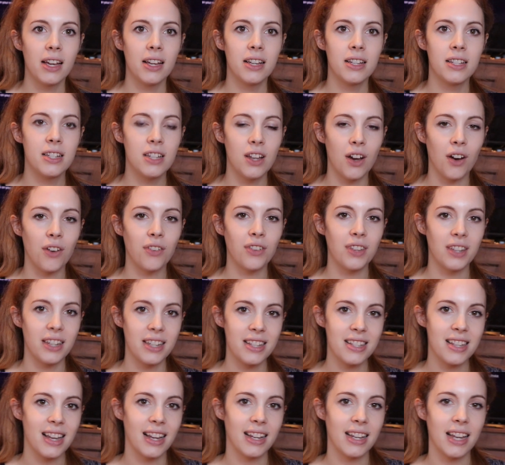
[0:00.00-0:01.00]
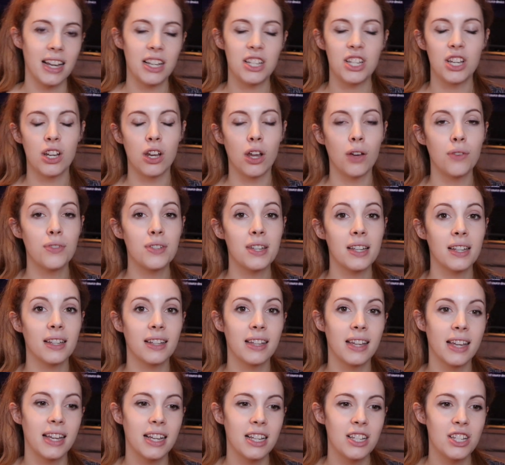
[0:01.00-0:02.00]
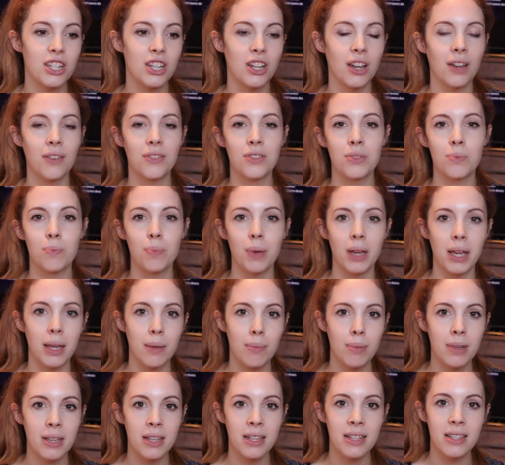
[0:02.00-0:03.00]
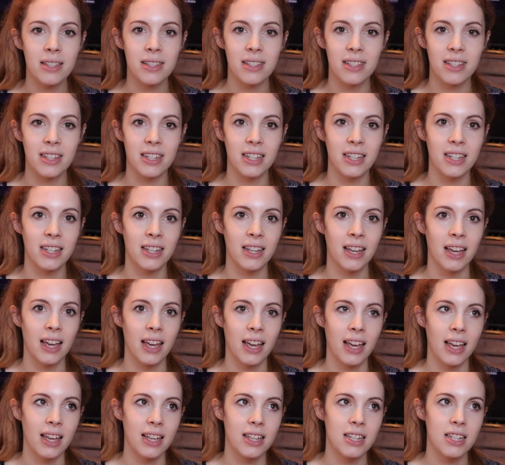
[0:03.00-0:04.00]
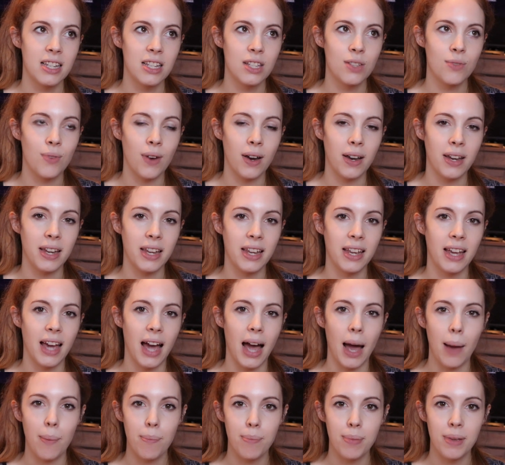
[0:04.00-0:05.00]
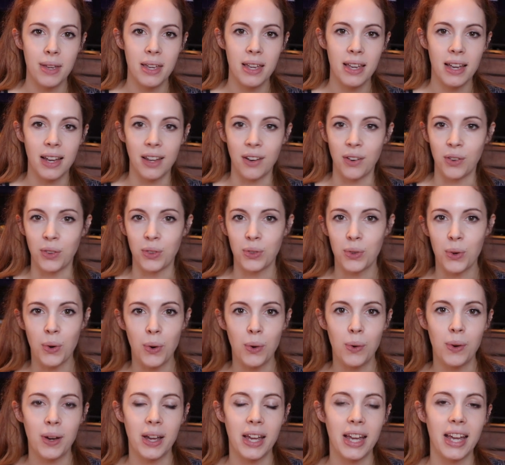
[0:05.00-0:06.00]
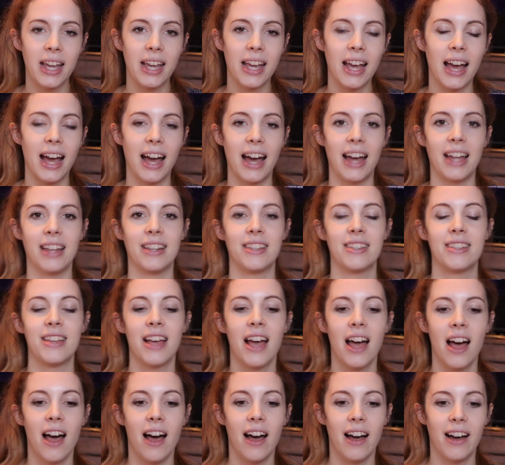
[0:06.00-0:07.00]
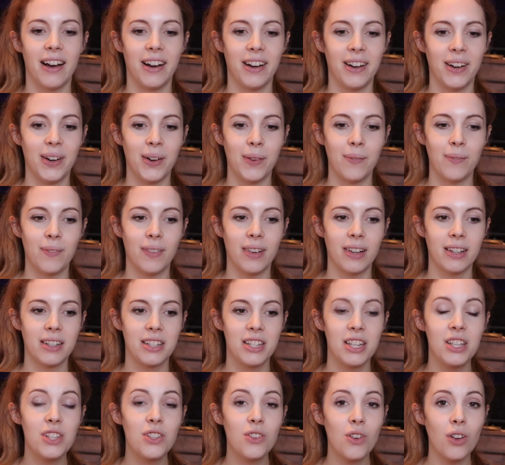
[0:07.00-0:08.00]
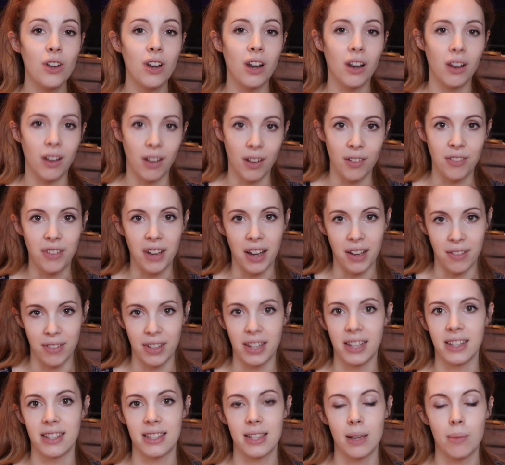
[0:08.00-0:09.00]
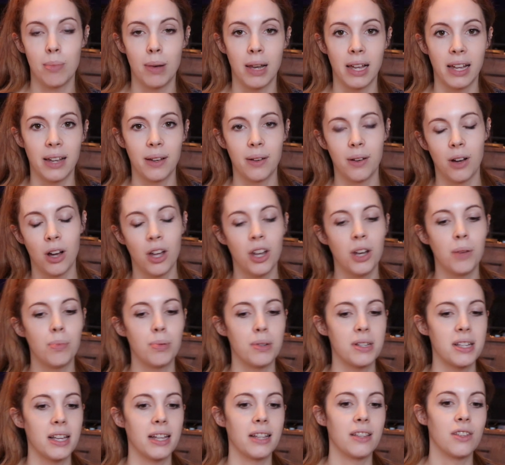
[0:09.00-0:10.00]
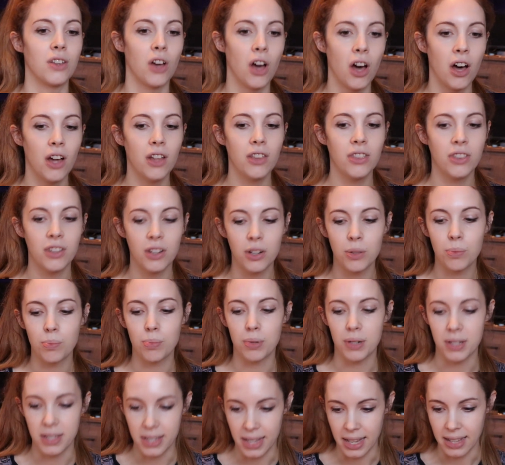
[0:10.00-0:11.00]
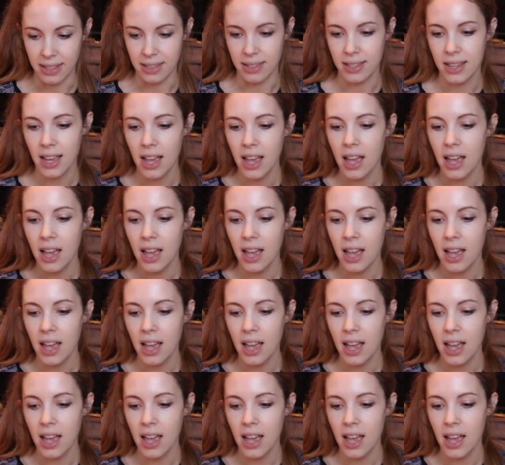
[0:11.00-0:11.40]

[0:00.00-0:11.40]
she often is like that. She loves little kids, she loves babies, she's very happy and outgoing, and she's gonna love having a sibling, 100%.